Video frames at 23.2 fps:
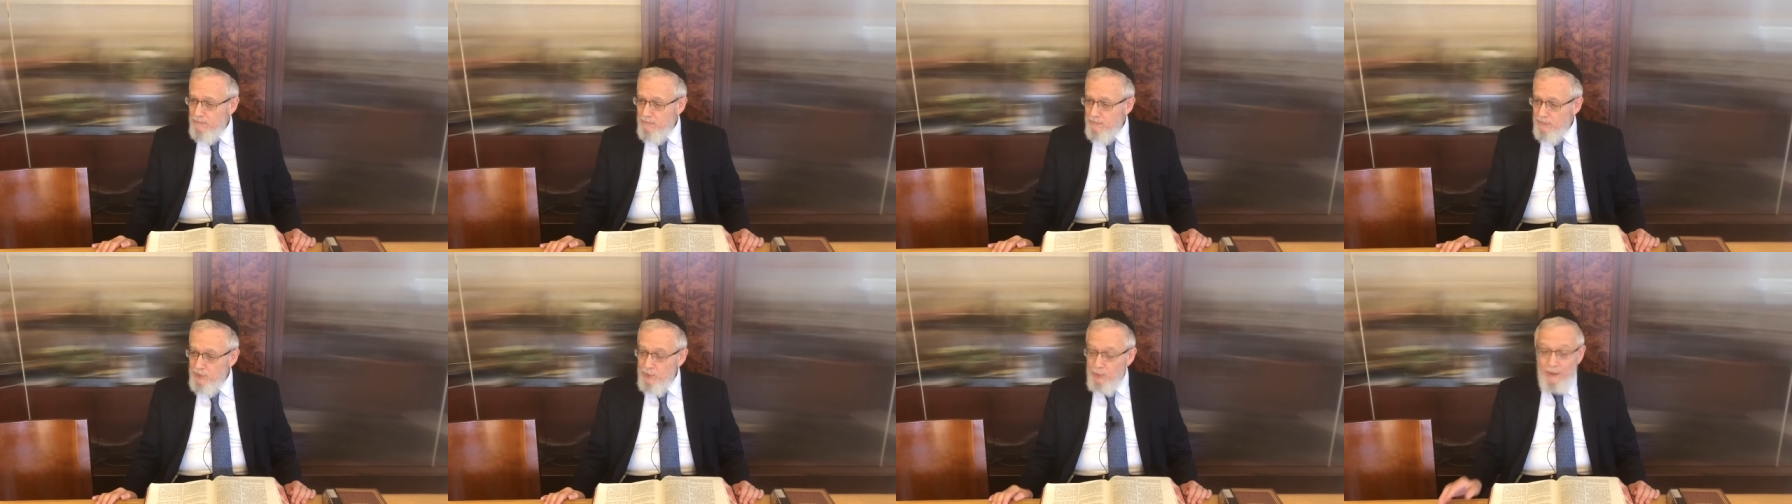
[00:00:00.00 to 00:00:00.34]

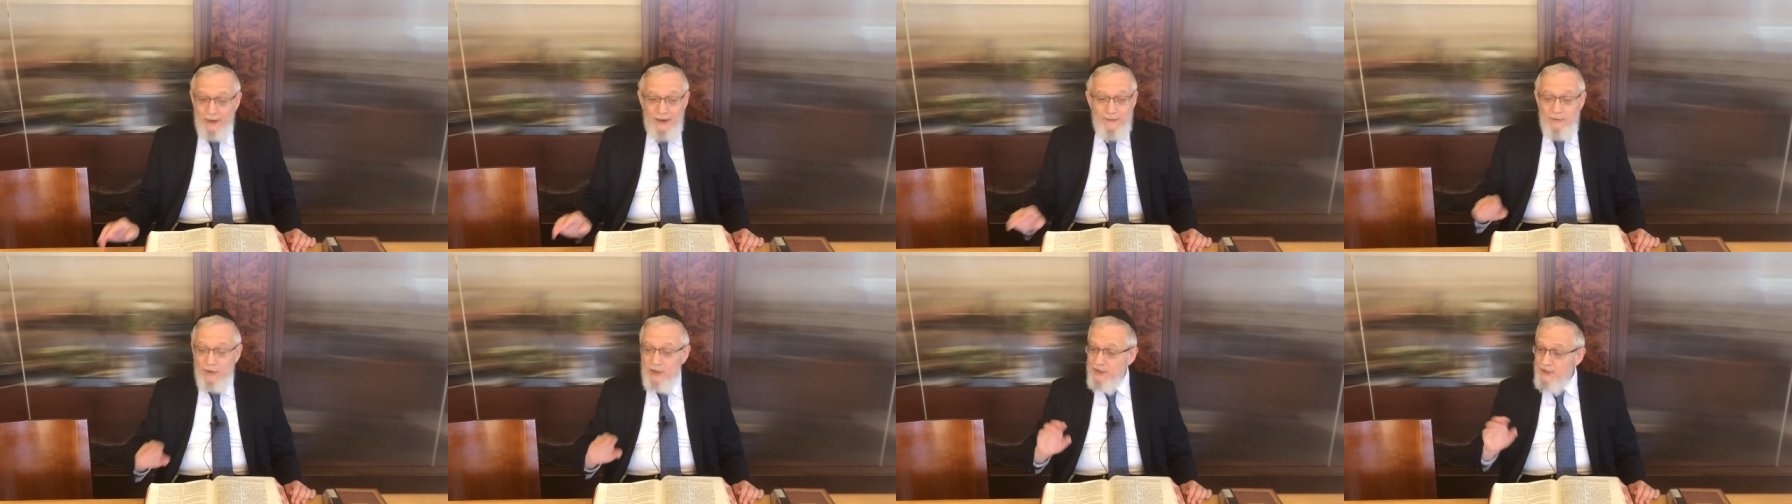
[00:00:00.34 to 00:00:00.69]
So
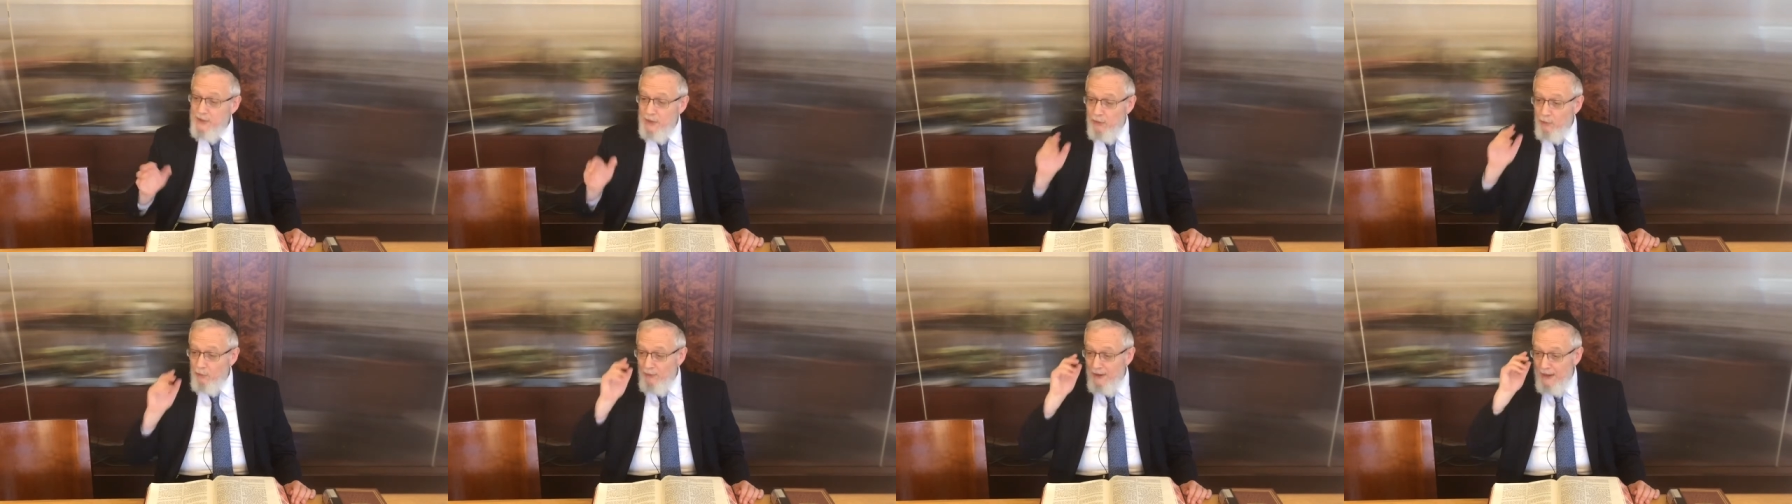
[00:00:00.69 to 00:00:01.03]
whenever you see
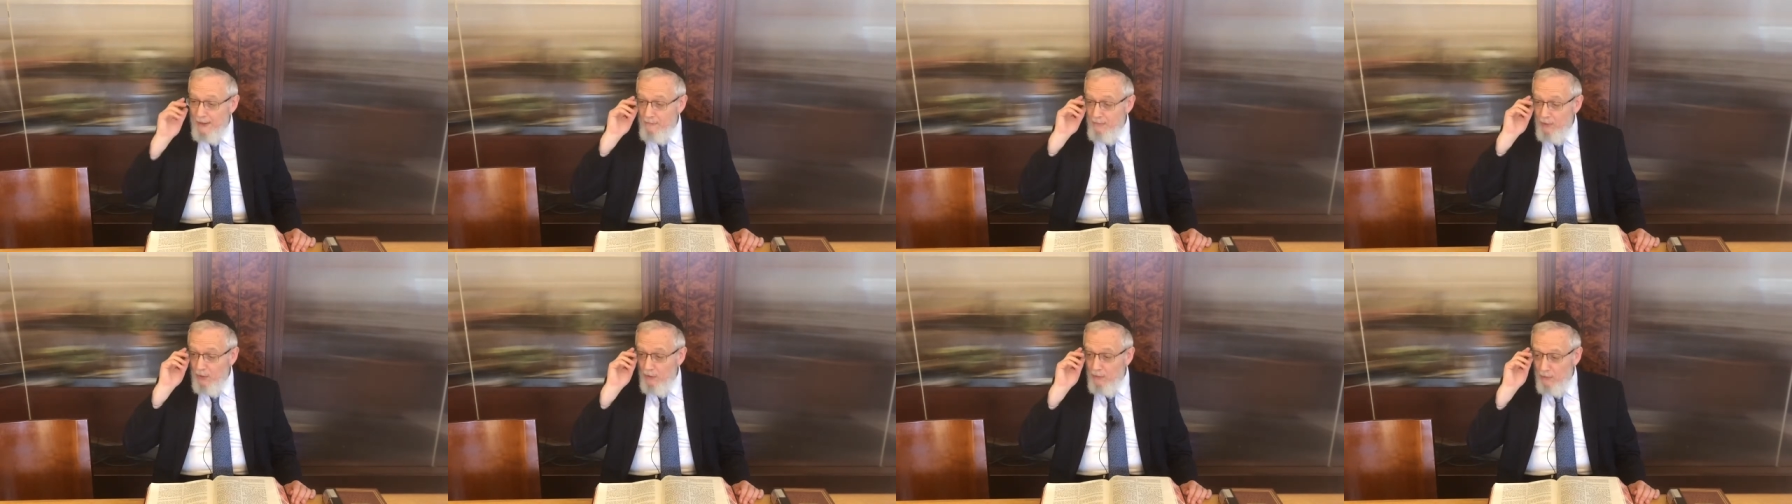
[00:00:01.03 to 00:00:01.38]
the
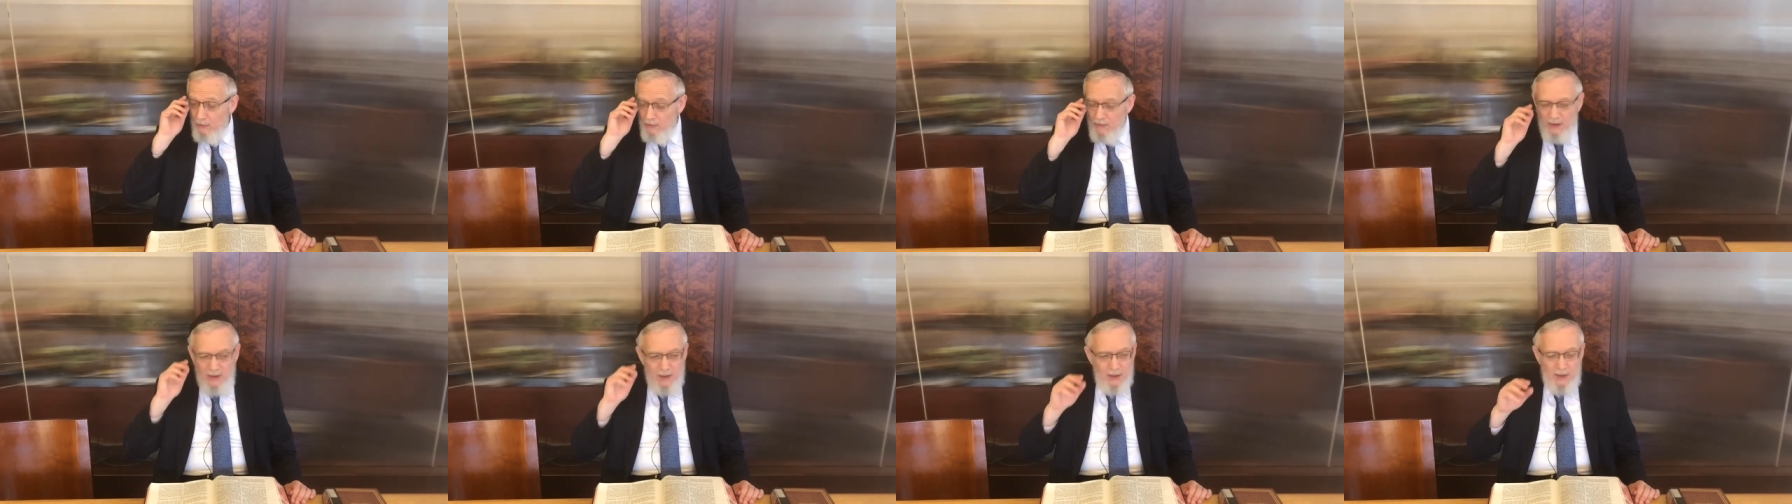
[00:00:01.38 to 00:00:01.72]

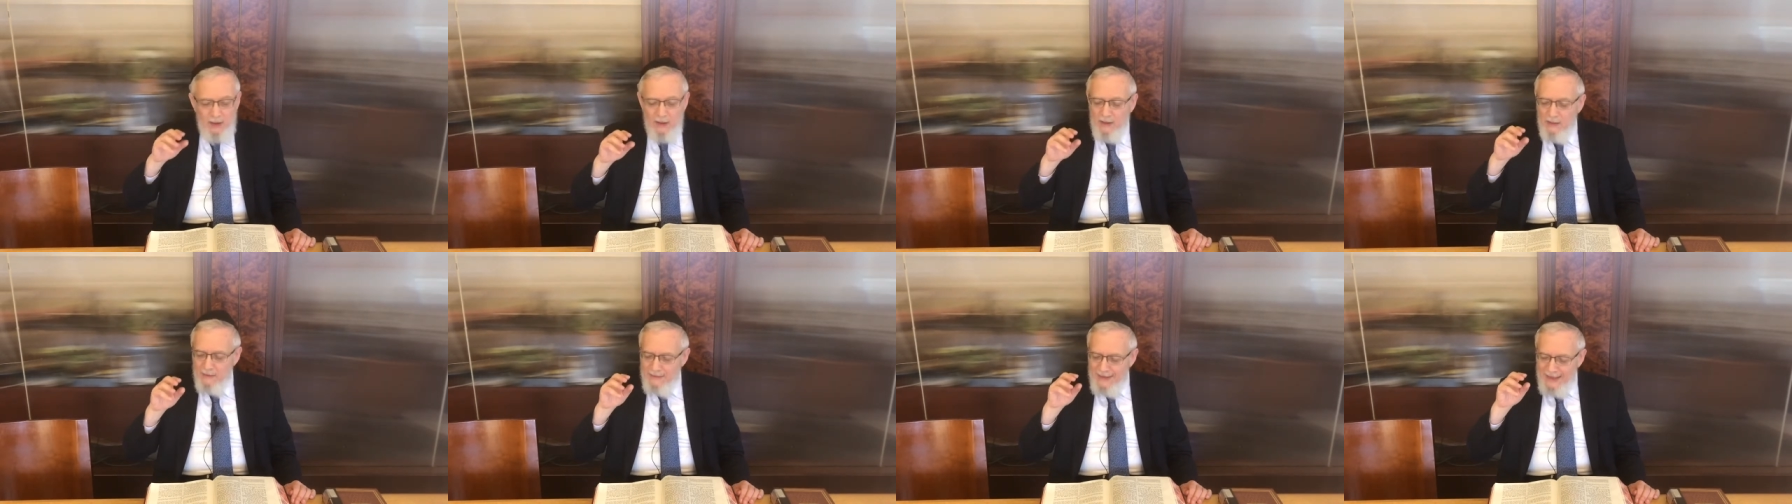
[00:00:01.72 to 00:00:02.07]
rainbow,
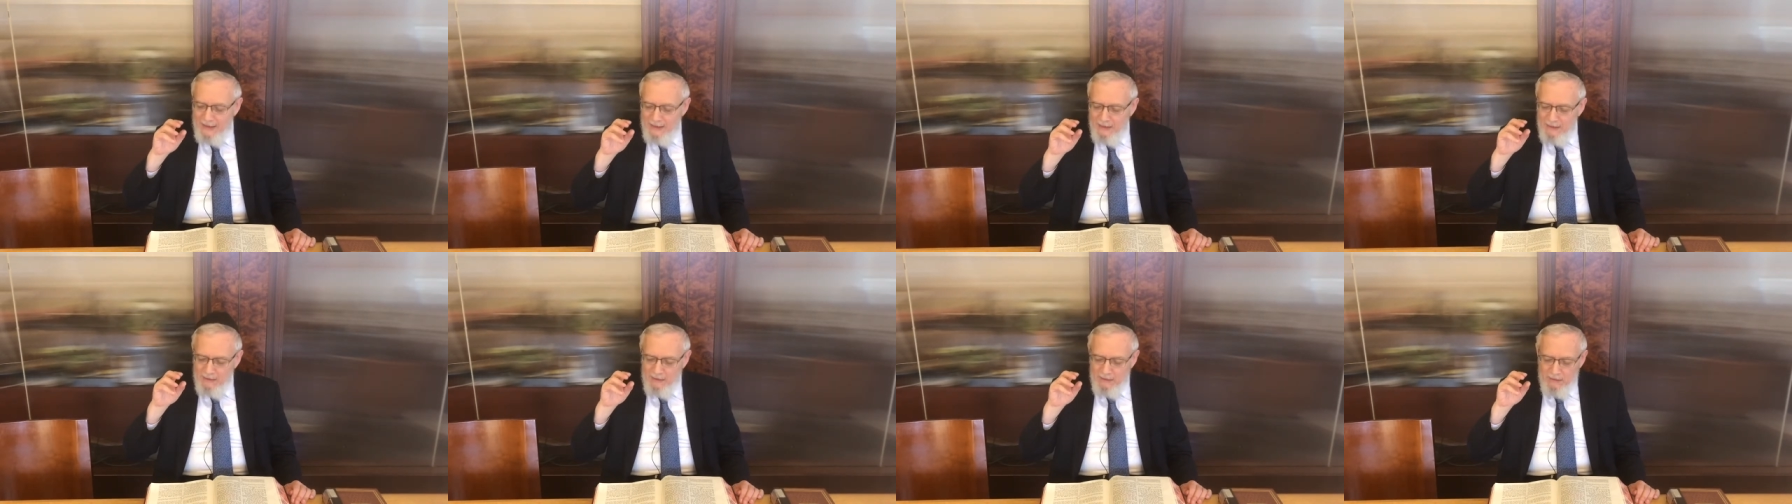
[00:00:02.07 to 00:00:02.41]

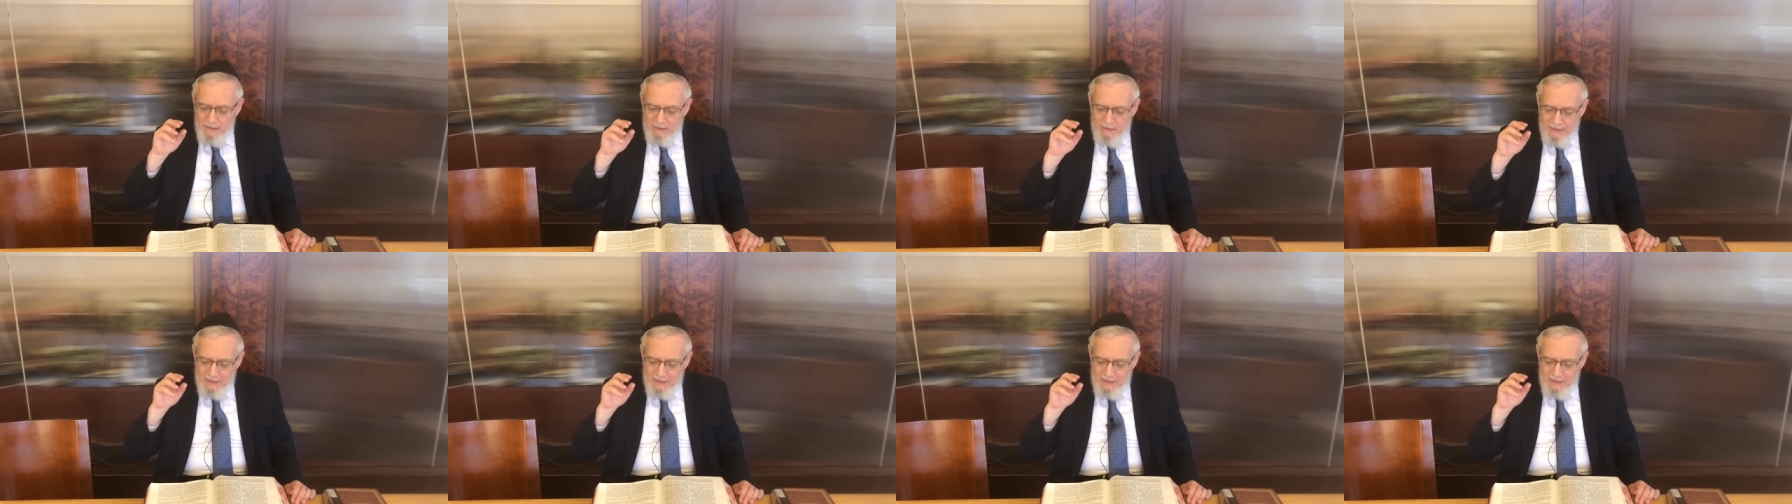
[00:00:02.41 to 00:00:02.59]
that